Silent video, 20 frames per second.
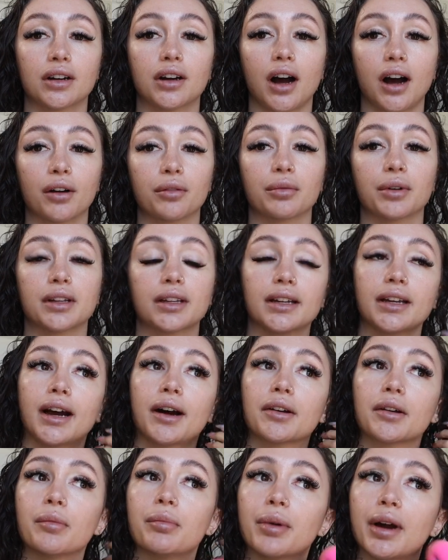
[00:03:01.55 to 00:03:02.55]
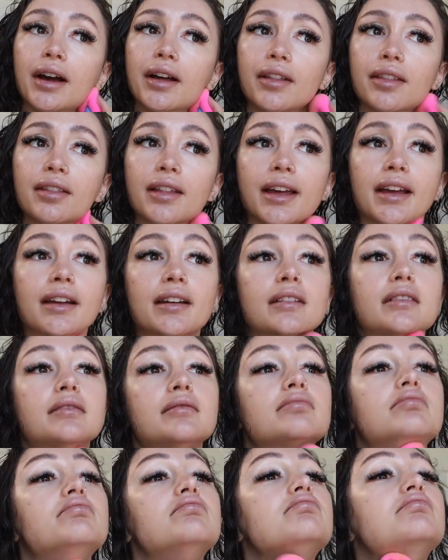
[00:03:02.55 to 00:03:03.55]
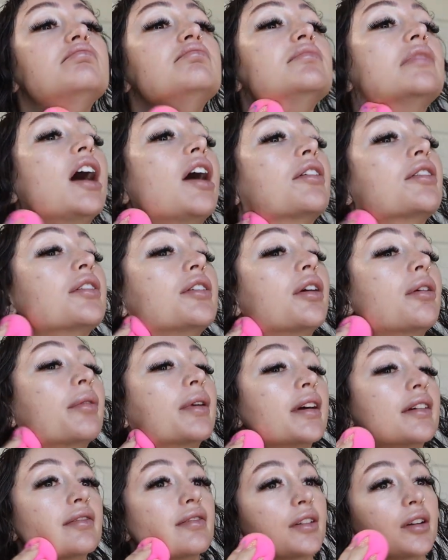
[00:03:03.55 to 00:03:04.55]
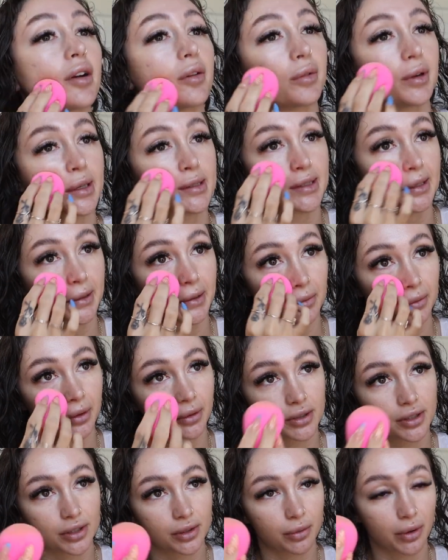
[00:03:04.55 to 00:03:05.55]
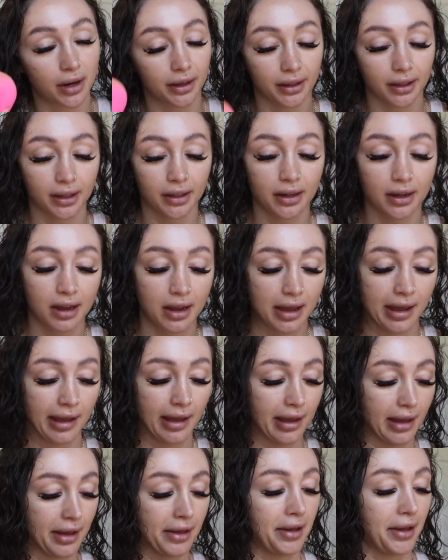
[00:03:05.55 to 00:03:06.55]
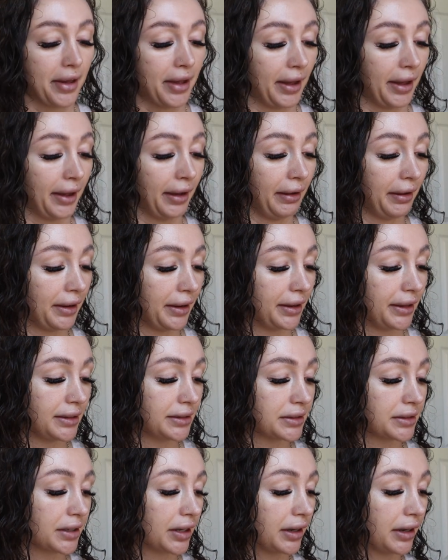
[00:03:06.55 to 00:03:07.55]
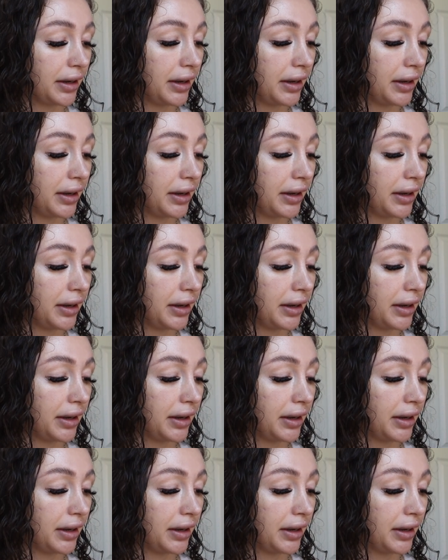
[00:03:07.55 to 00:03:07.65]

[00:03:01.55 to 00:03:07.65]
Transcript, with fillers: got really out of breath, like out of nowhere for no reason. We were just walking. And